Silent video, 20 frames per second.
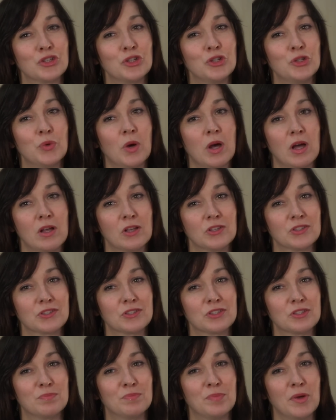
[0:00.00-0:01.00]
who
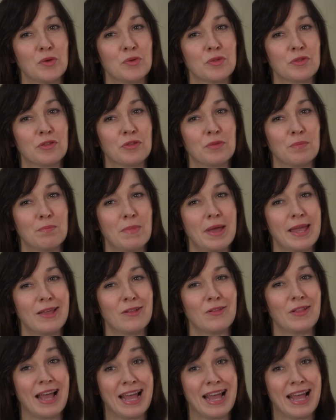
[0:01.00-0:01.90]
asks both male